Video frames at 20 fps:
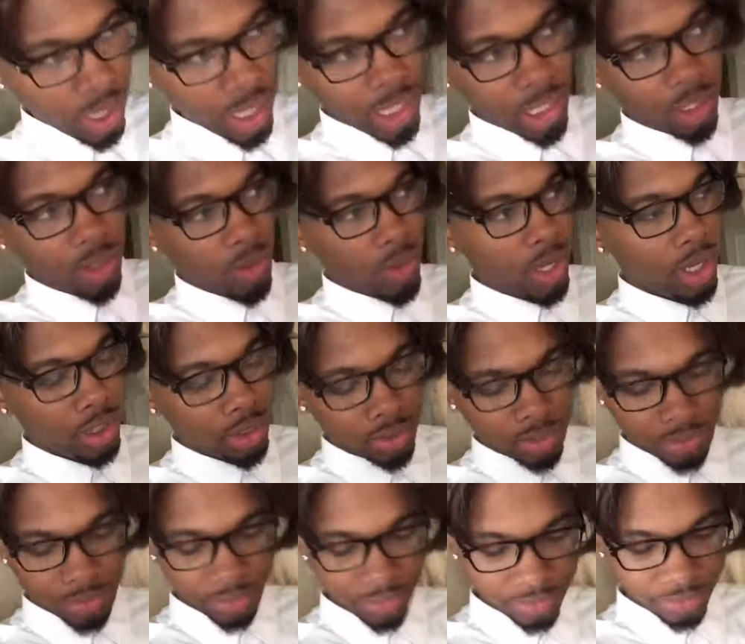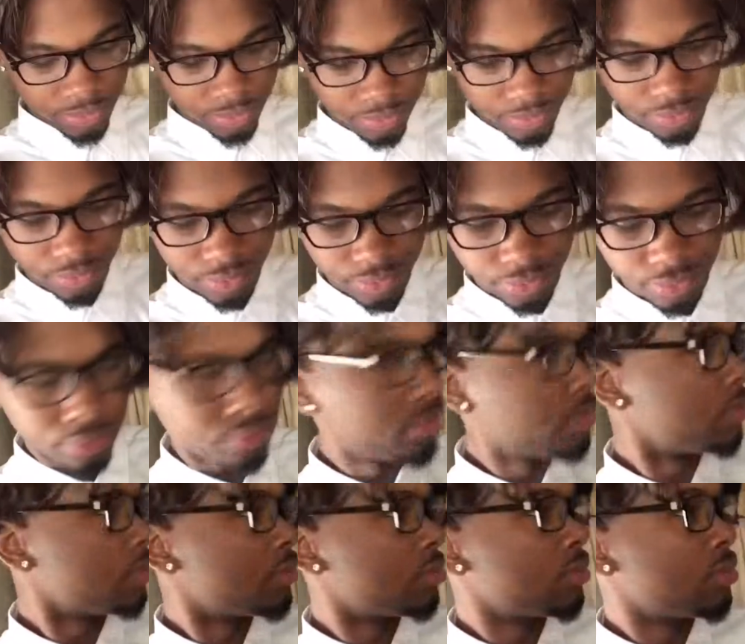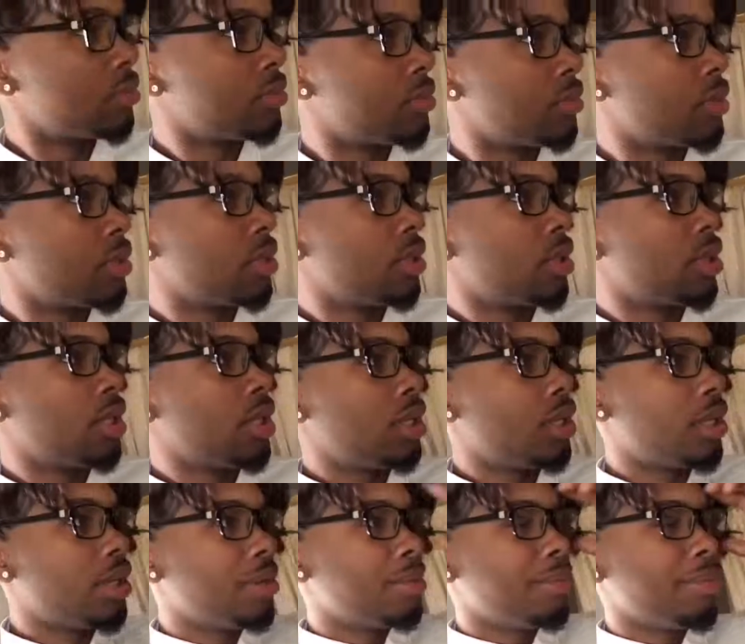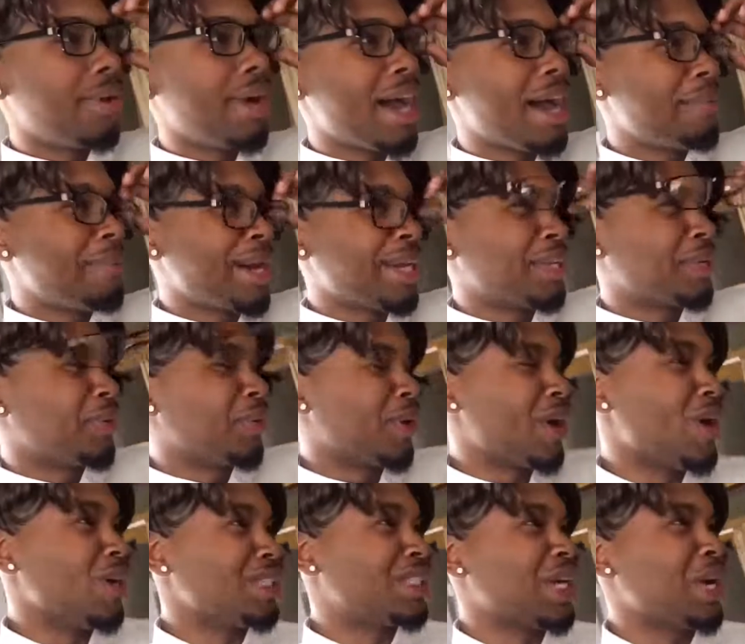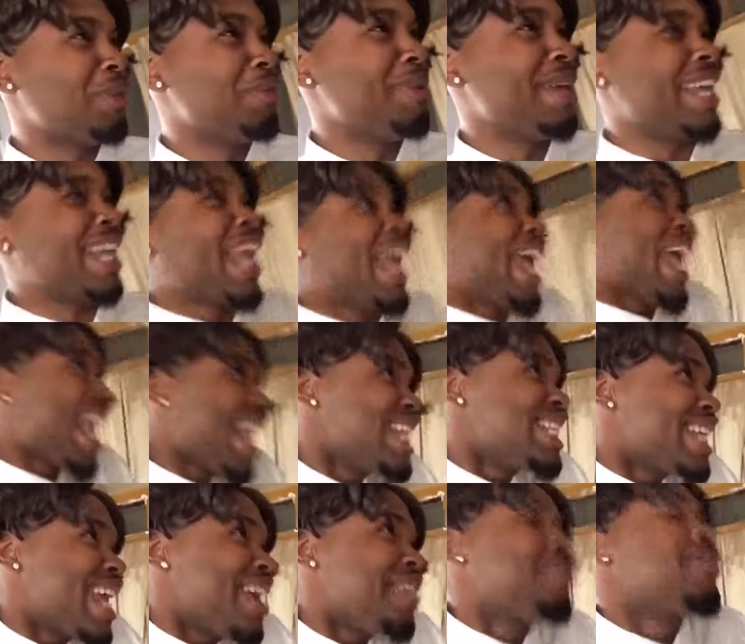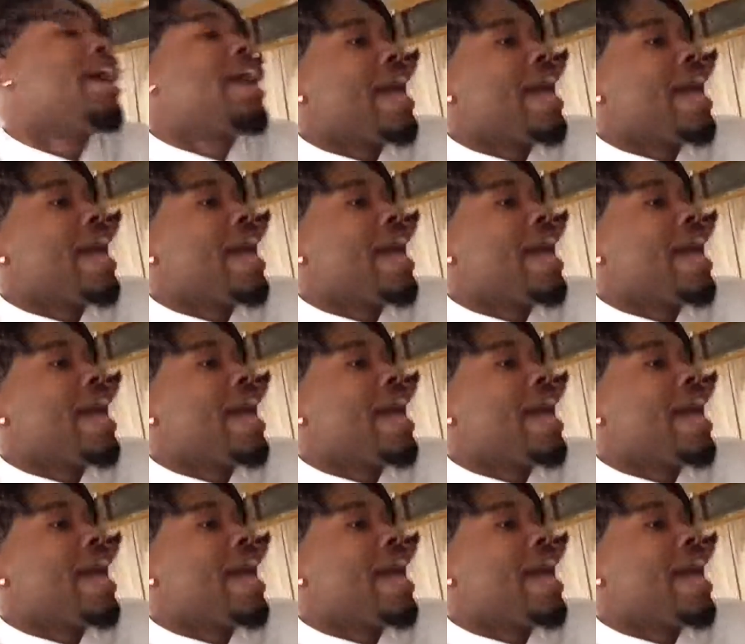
Hey, Daquan. Oh, hey, Jeff. Well, I'm about to roast your big. Hey, Jeff.